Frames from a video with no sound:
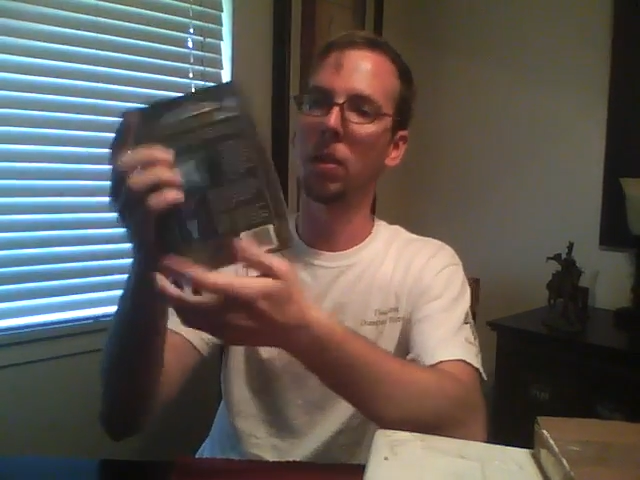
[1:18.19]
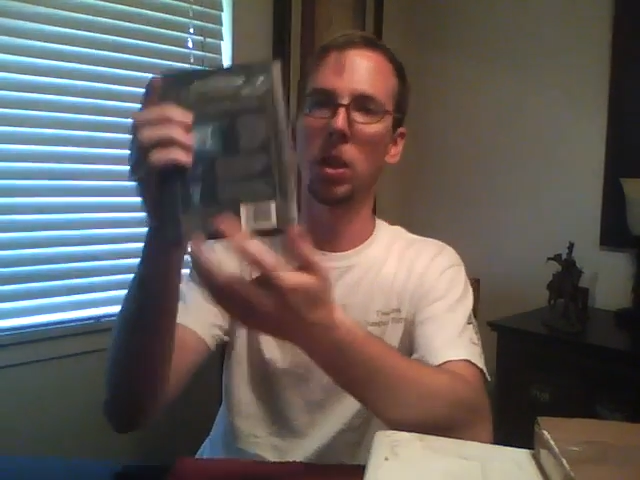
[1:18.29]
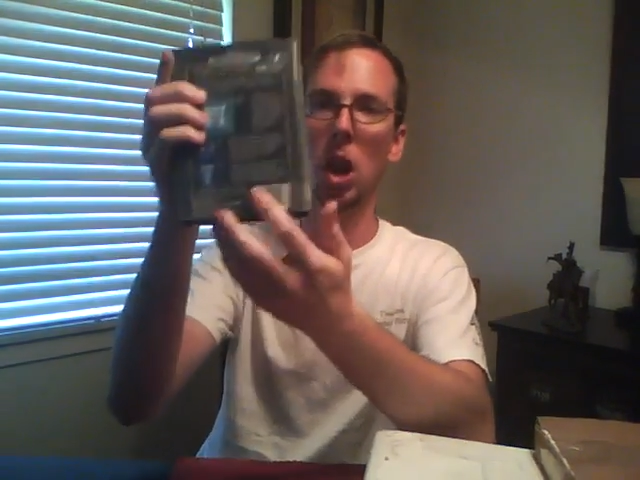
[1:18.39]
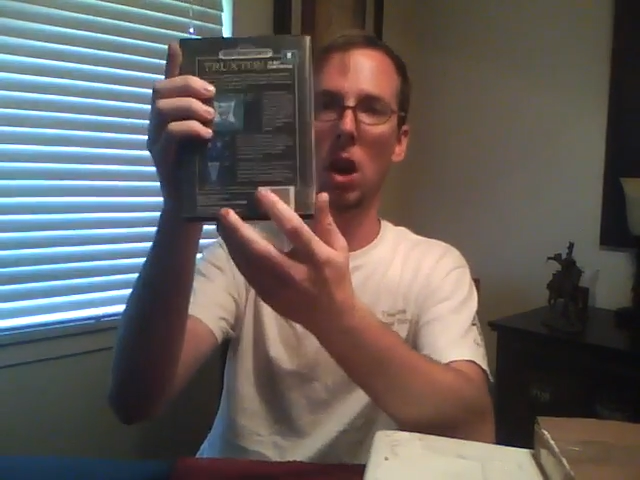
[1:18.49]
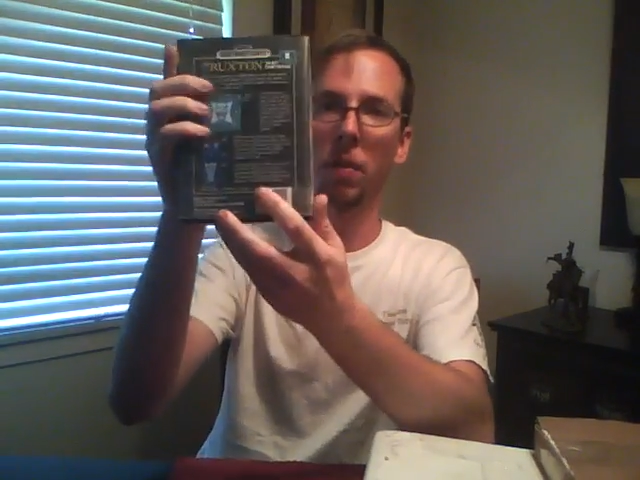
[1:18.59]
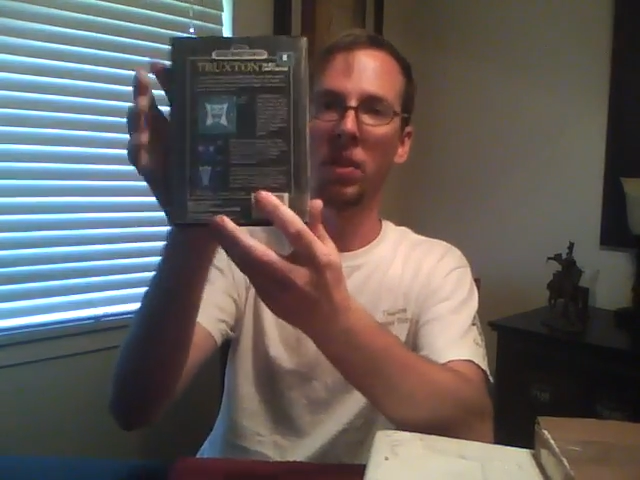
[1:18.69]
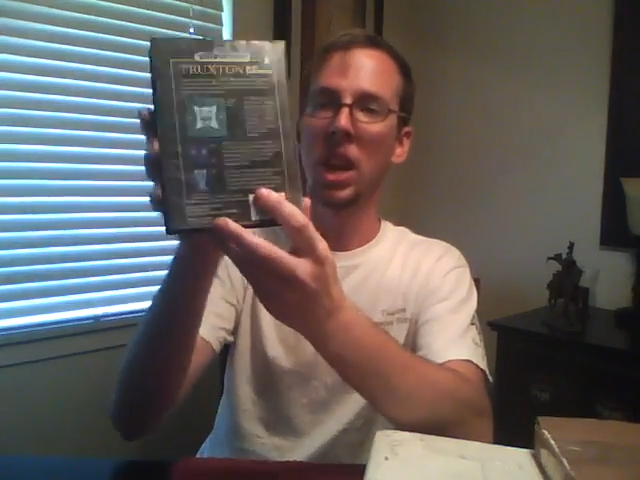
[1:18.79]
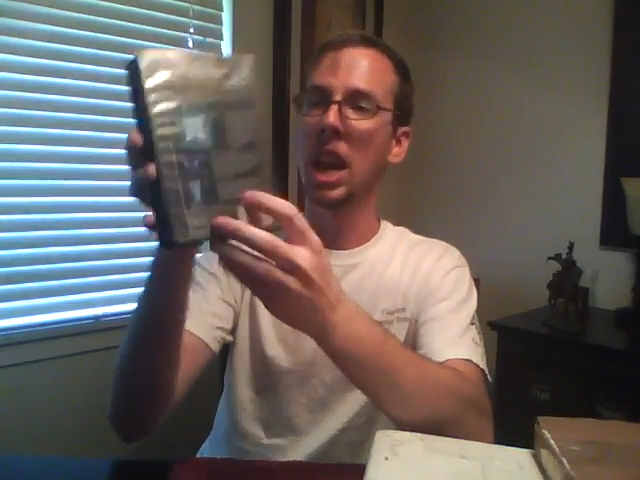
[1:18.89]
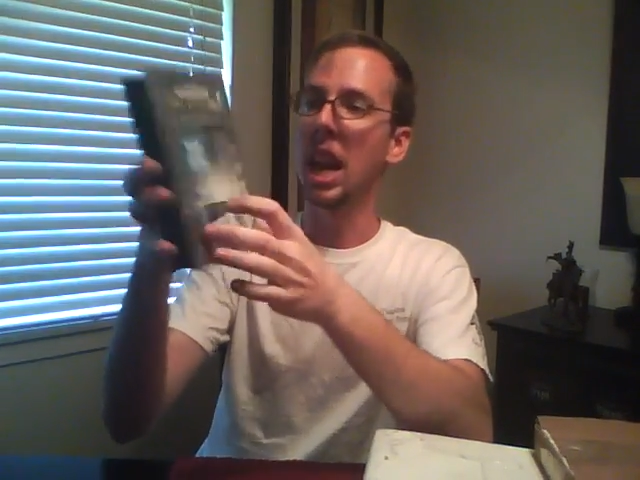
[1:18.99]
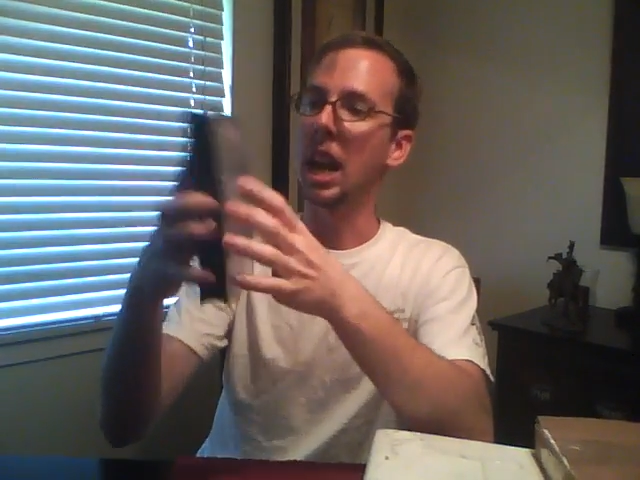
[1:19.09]
You know,
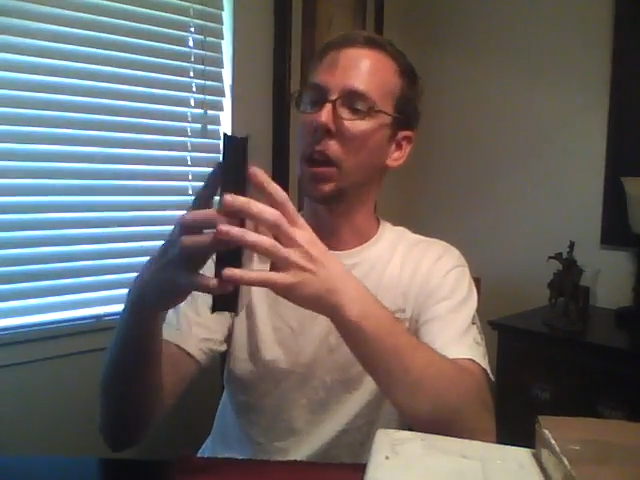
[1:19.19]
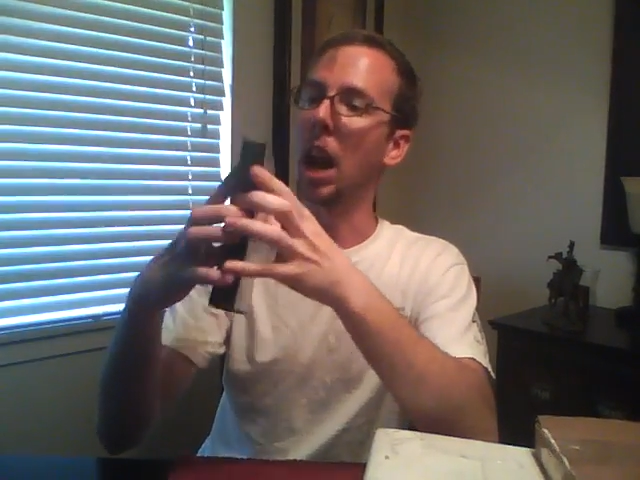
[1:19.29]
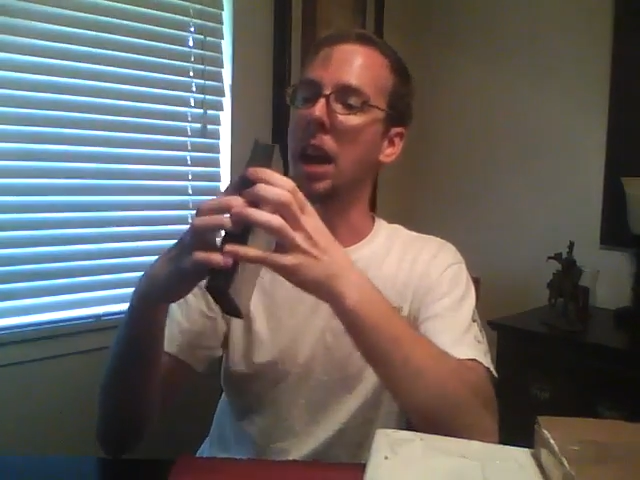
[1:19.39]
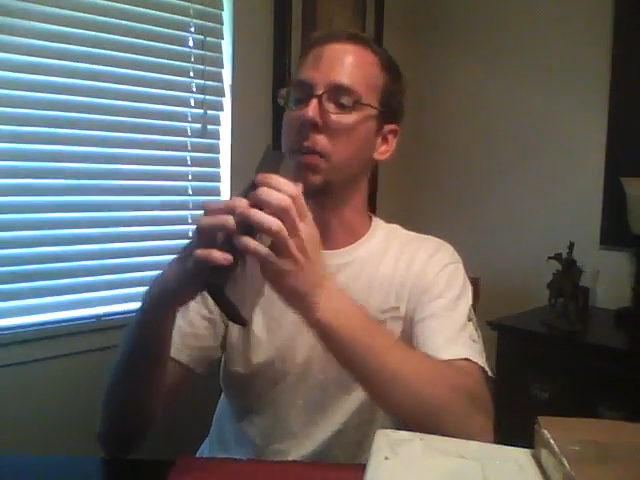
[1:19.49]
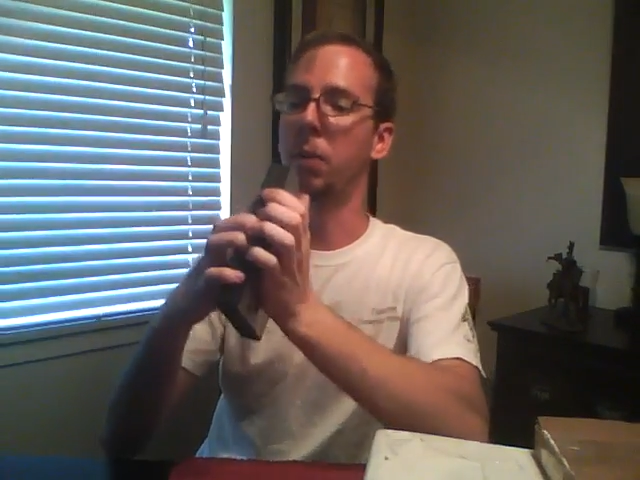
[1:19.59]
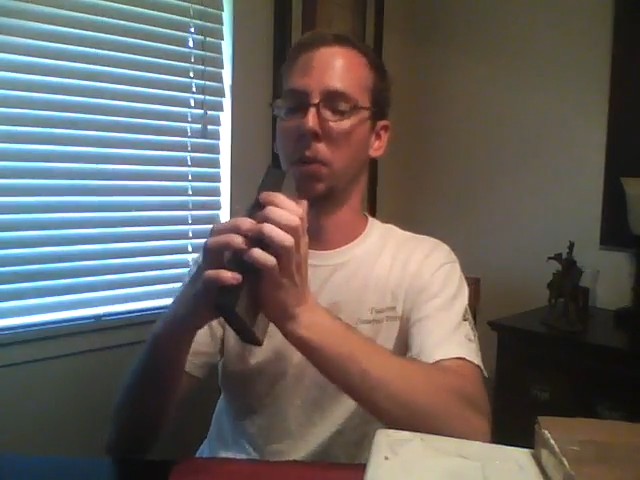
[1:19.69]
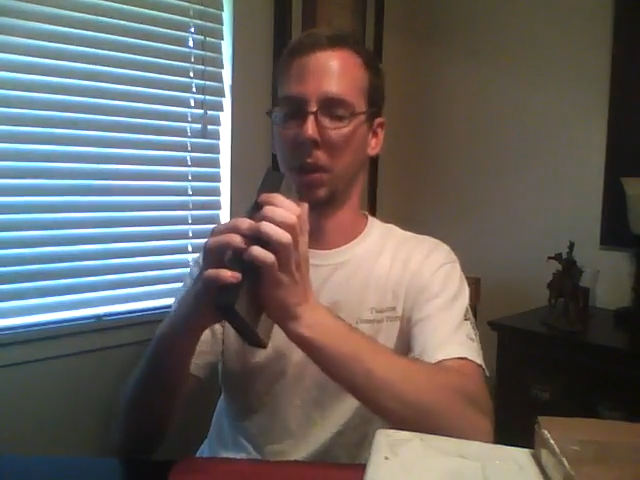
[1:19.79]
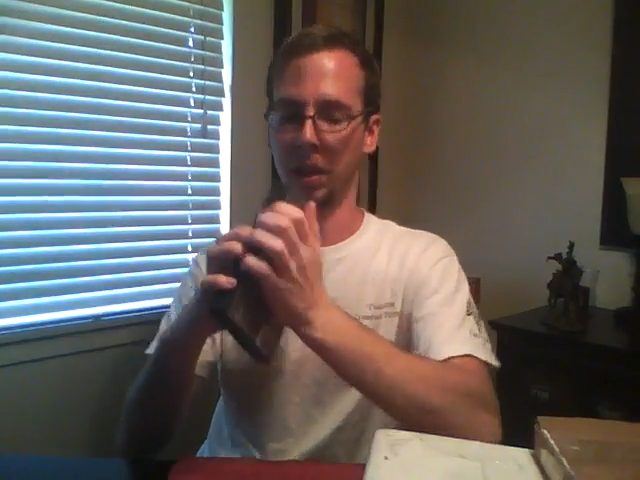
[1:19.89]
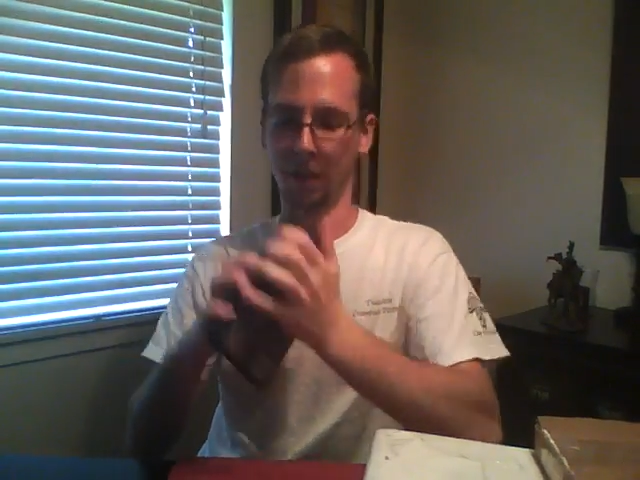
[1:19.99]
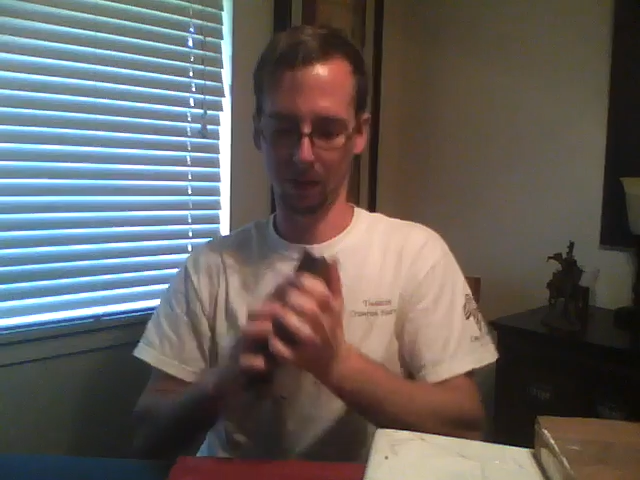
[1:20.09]
it, I from what